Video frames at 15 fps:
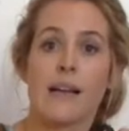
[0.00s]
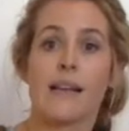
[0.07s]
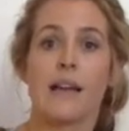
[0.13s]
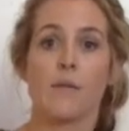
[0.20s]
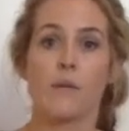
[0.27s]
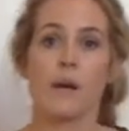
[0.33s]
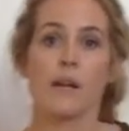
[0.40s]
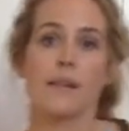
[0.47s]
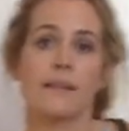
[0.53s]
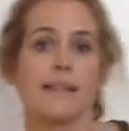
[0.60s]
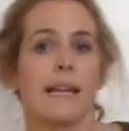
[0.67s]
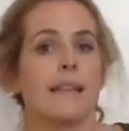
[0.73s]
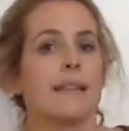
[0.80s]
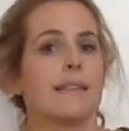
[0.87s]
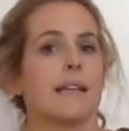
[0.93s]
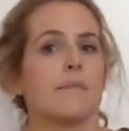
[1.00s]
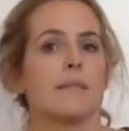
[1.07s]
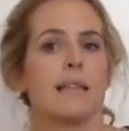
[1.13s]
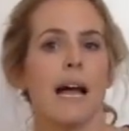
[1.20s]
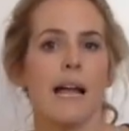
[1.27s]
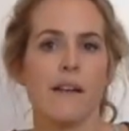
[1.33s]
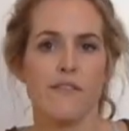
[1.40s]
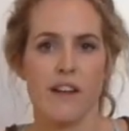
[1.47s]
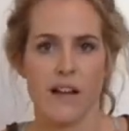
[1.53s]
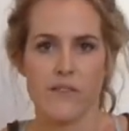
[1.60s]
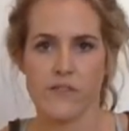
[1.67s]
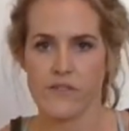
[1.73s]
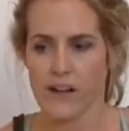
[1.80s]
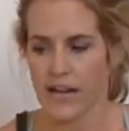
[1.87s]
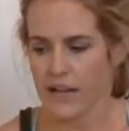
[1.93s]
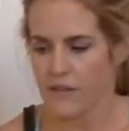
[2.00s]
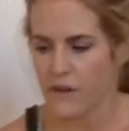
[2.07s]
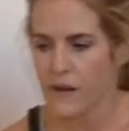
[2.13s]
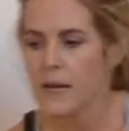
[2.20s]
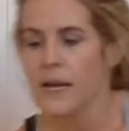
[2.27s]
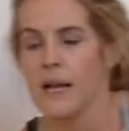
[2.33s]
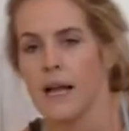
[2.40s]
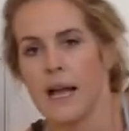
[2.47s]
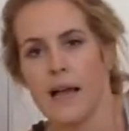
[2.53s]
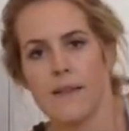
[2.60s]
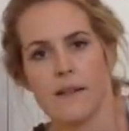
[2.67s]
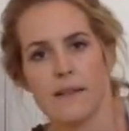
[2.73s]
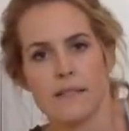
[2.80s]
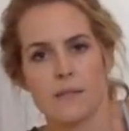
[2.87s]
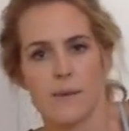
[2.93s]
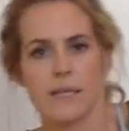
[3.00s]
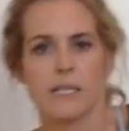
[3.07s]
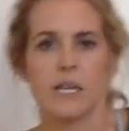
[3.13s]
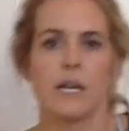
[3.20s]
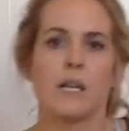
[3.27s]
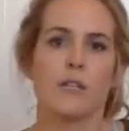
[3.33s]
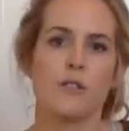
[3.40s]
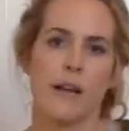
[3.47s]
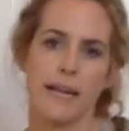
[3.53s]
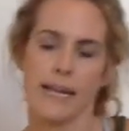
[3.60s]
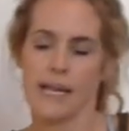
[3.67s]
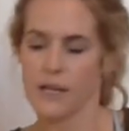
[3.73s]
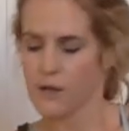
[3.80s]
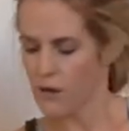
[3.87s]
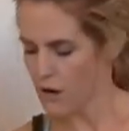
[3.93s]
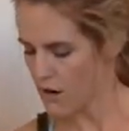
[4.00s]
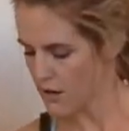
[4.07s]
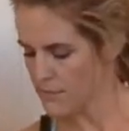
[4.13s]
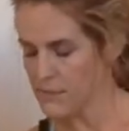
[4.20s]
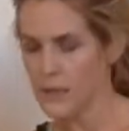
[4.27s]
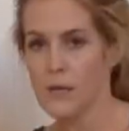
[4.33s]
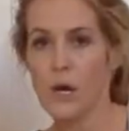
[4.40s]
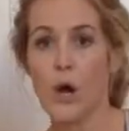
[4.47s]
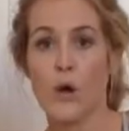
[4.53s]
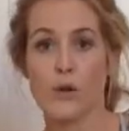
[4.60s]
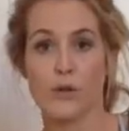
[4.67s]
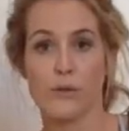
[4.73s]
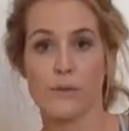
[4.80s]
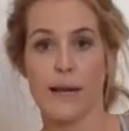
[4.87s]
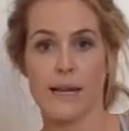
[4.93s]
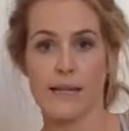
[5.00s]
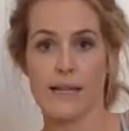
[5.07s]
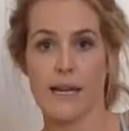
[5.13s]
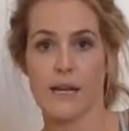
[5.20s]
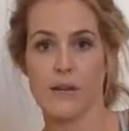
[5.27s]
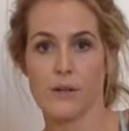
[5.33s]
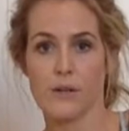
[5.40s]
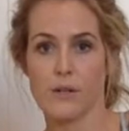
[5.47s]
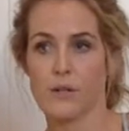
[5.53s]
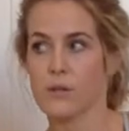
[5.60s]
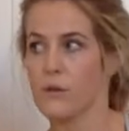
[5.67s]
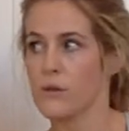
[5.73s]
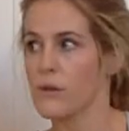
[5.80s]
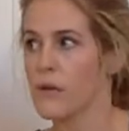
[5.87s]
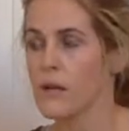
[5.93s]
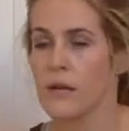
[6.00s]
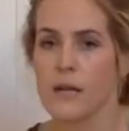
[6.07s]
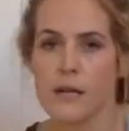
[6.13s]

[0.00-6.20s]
Again, we're going to stay on the same side, 5 and 5, and then switch. Try and get your arm directly under your shoulder.